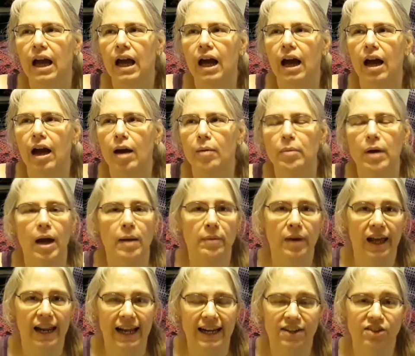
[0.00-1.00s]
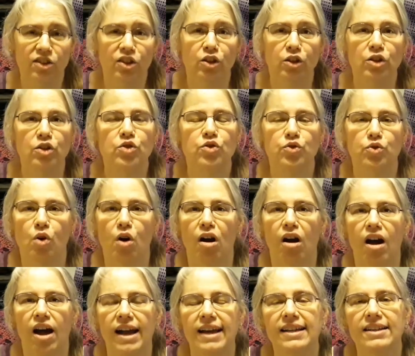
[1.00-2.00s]
I'm not actually going to
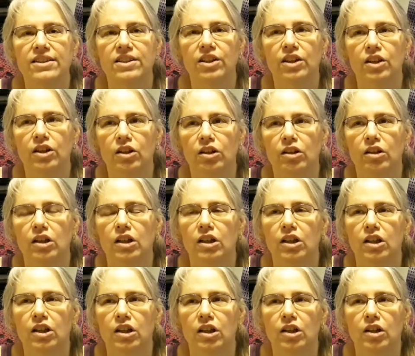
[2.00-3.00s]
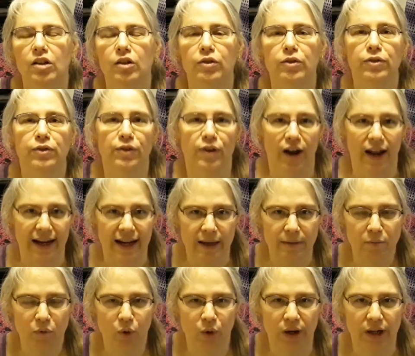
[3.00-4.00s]
draw until Friday
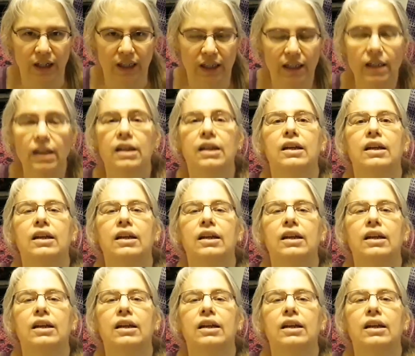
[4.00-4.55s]
morning,